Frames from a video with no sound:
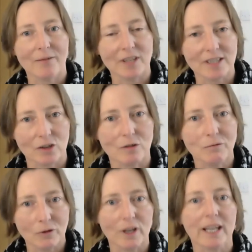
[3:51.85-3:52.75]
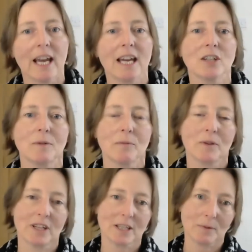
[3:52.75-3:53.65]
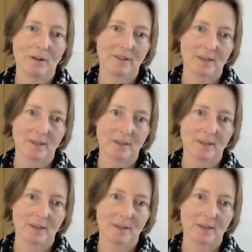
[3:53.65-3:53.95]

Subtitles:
this sort of full engagement with experience,